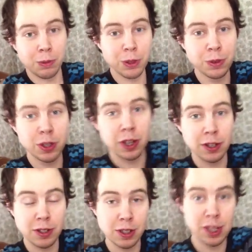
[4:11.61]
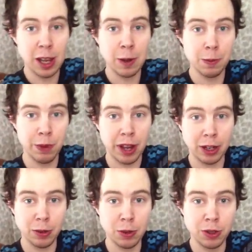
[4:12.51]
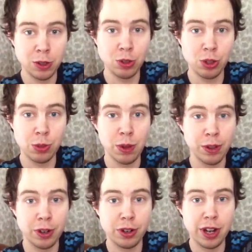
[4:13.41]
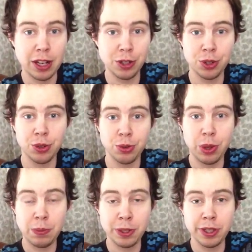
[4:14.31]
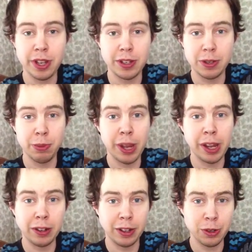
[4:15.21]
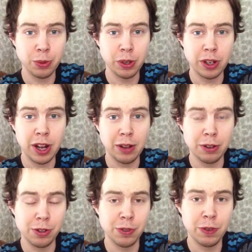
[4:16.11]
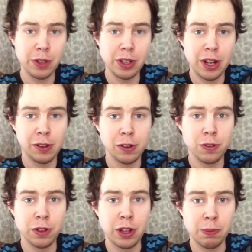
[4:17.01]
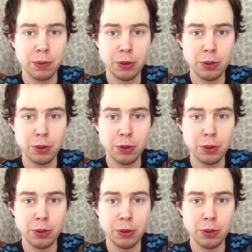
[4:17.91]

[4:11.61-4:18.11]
don't get scammed by going to some other natural websites and paying like $20 or $15 for them.